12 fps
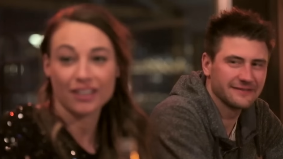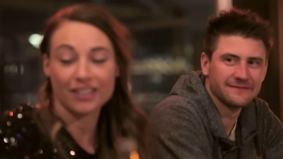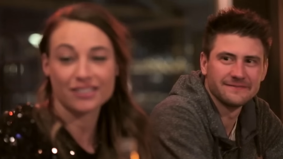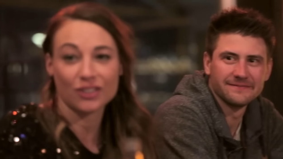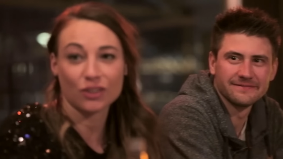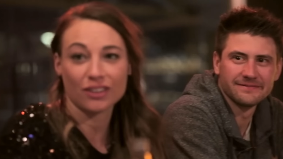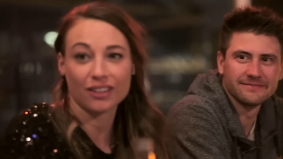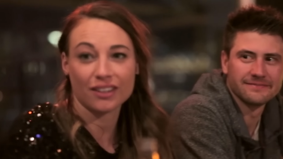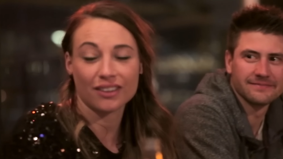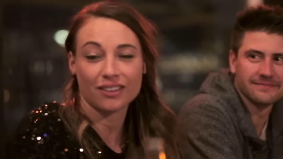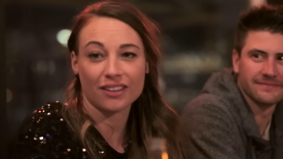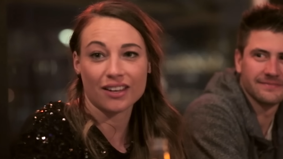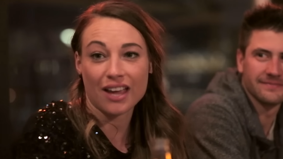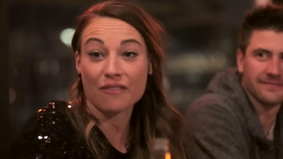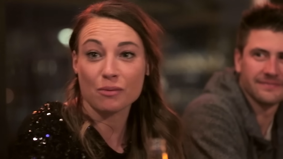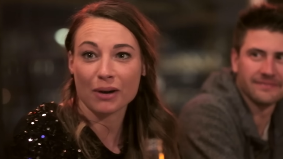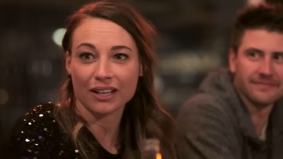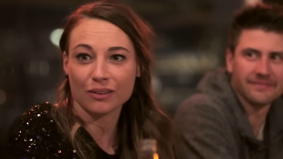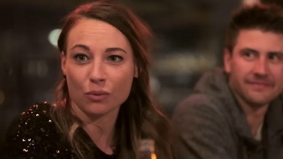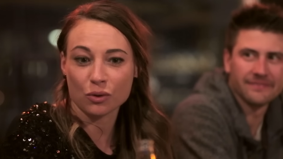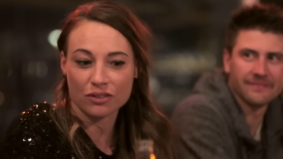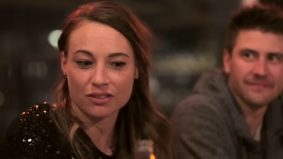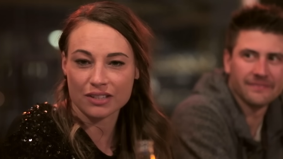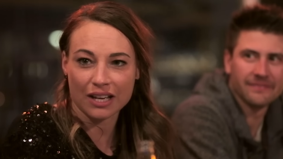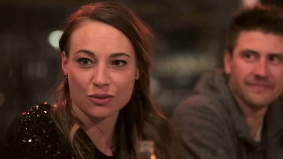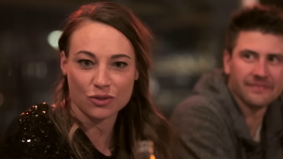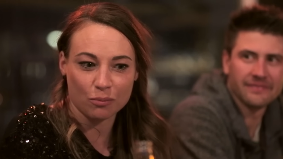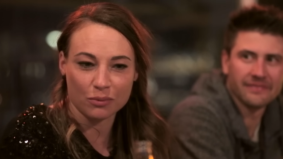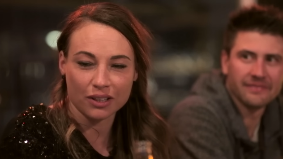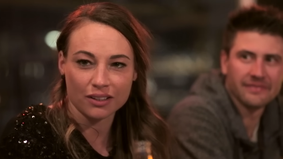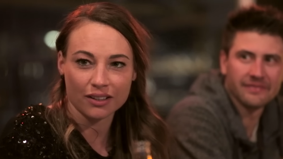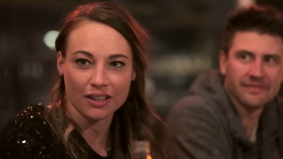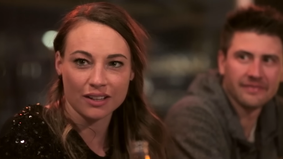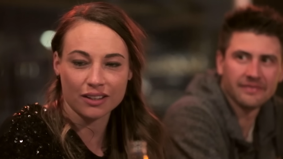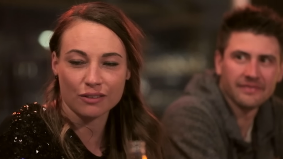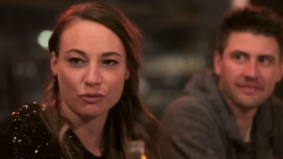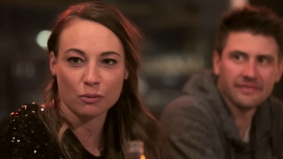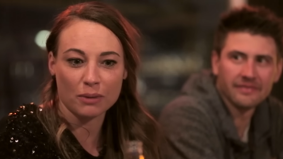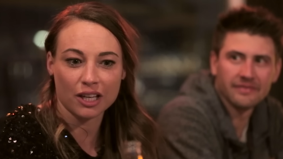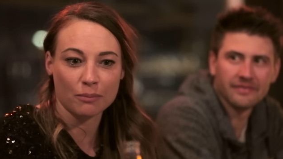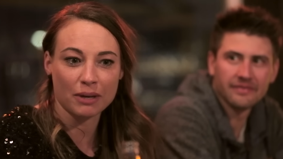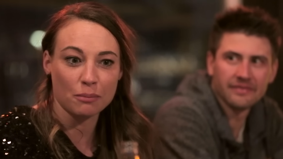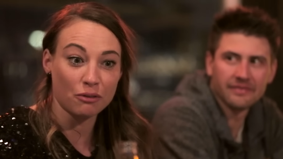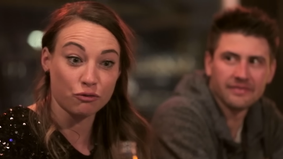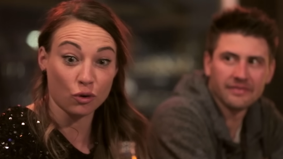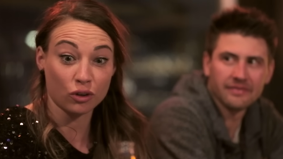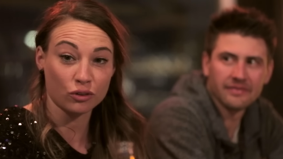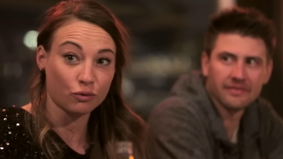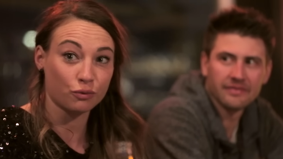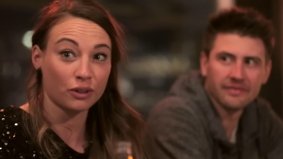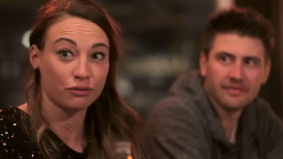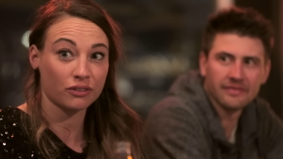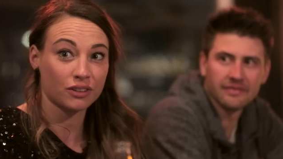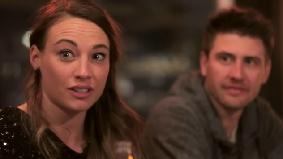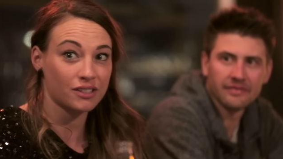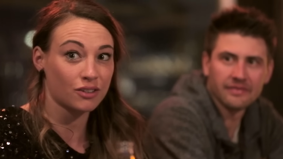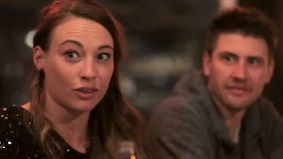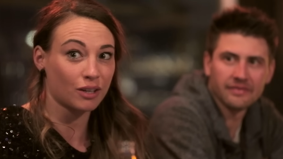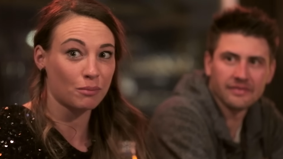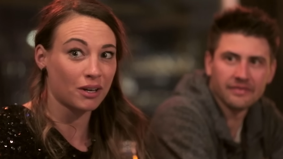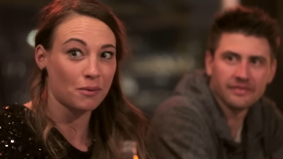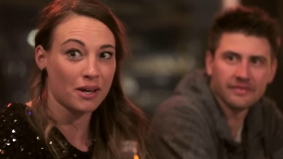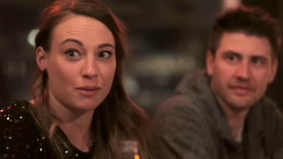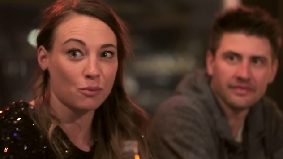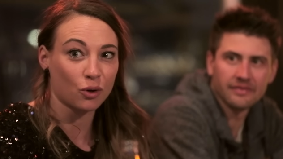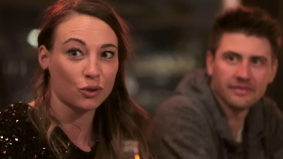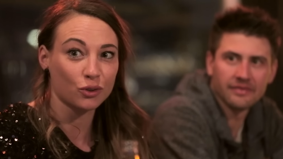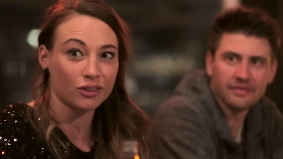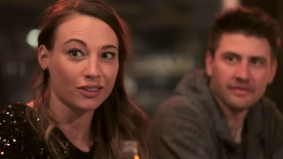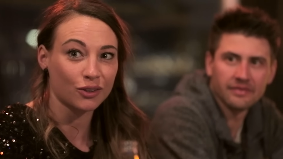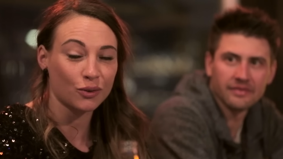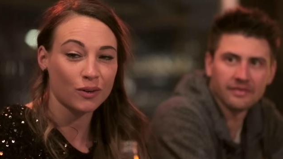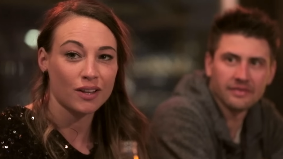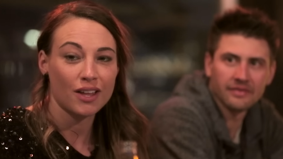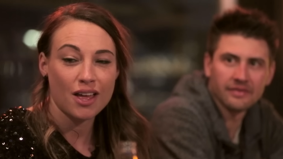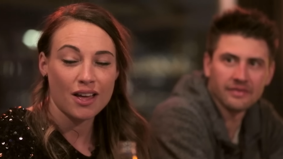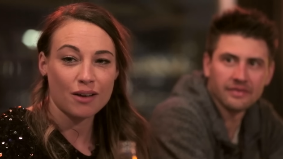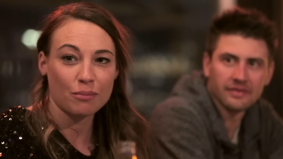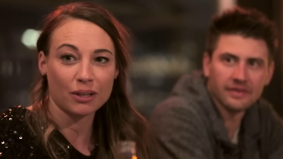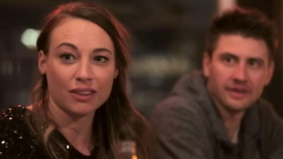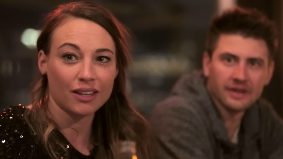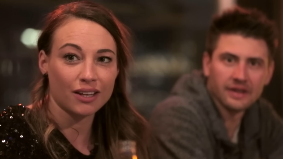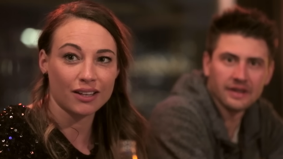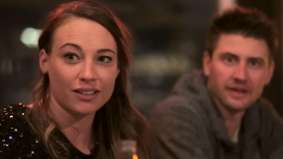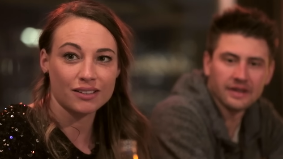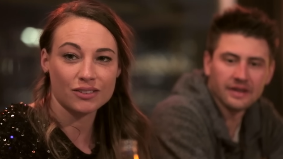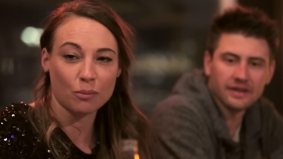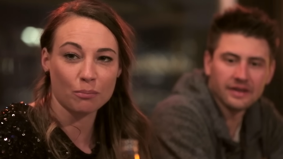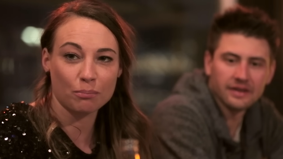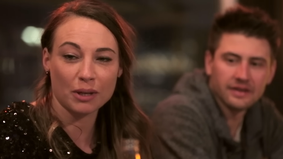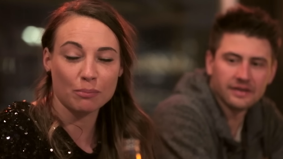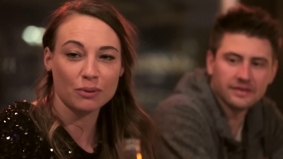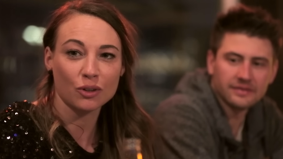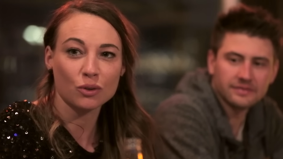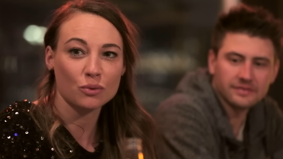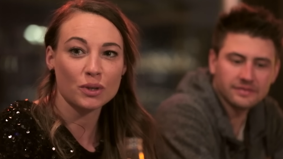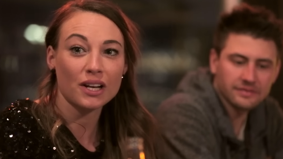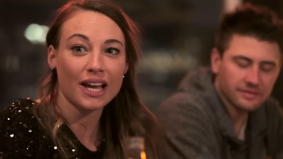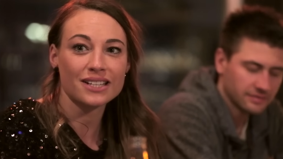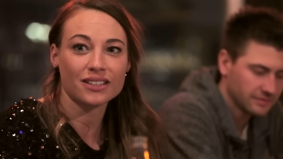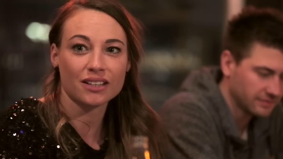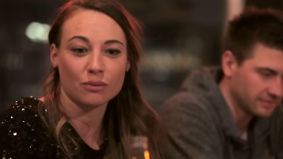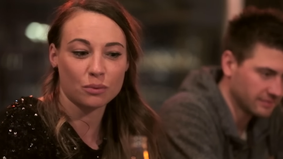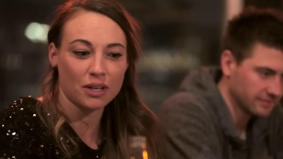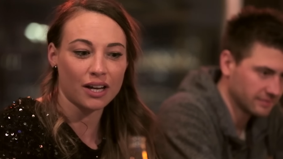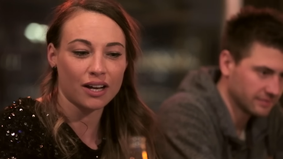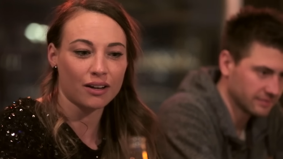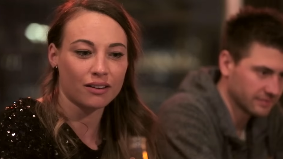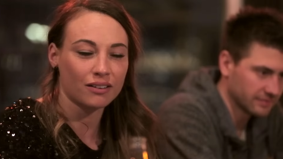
Speaker 1: It's not that uh, everybody wants now something, and if you make maybe fourth or fifth, it's not any, anymore good, you know. But they, some people don't realize that we are